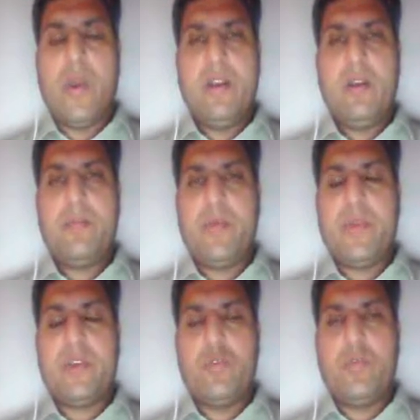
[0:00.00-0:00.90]

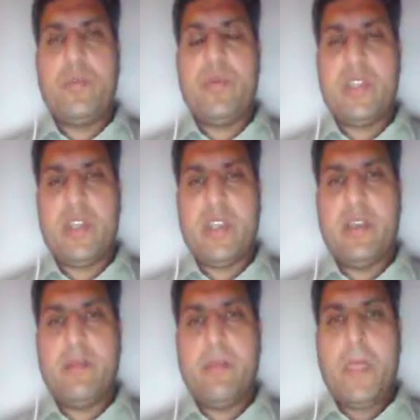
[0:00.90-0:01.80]
PV2,
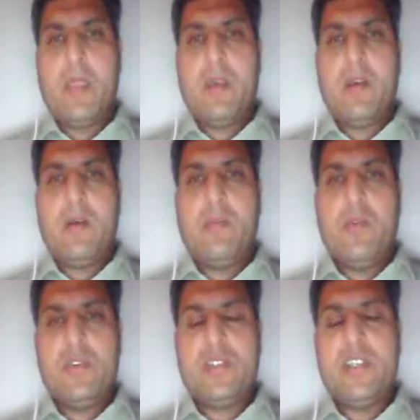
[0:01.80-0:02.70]
PV3.
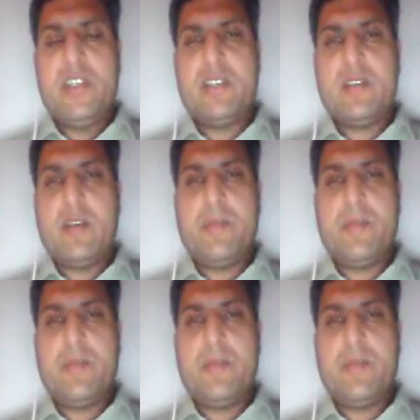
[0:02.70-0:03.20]
Amongst these,